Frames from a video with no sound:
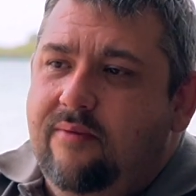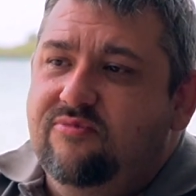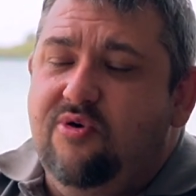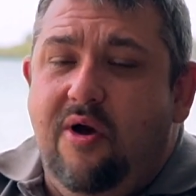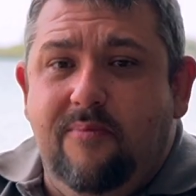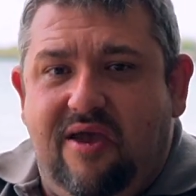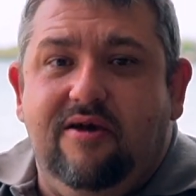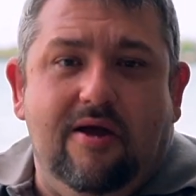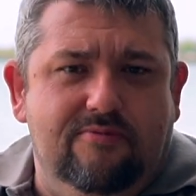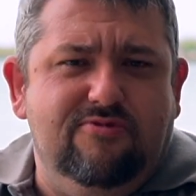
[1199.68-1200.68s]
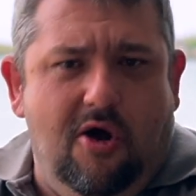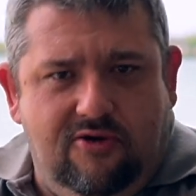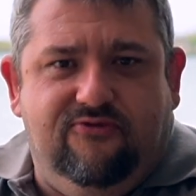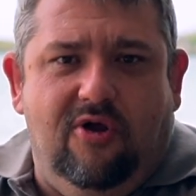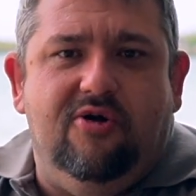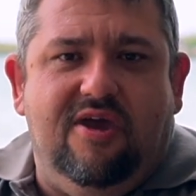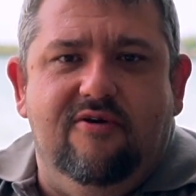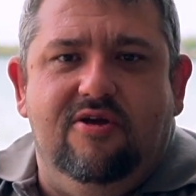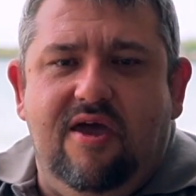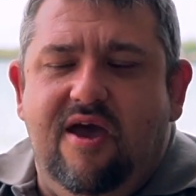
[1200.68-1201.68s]
So I make the odd vlog
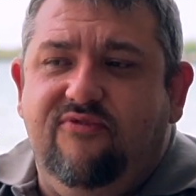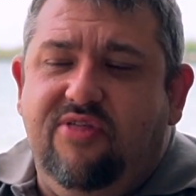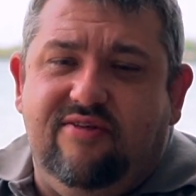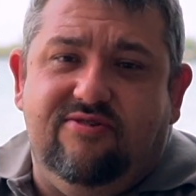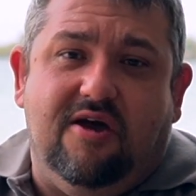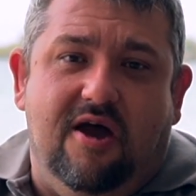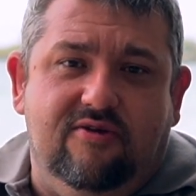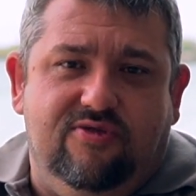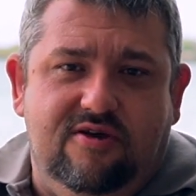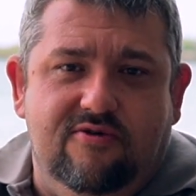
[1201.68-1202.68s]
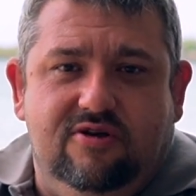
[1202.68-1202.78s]
here and there. If that's the kind of thing you're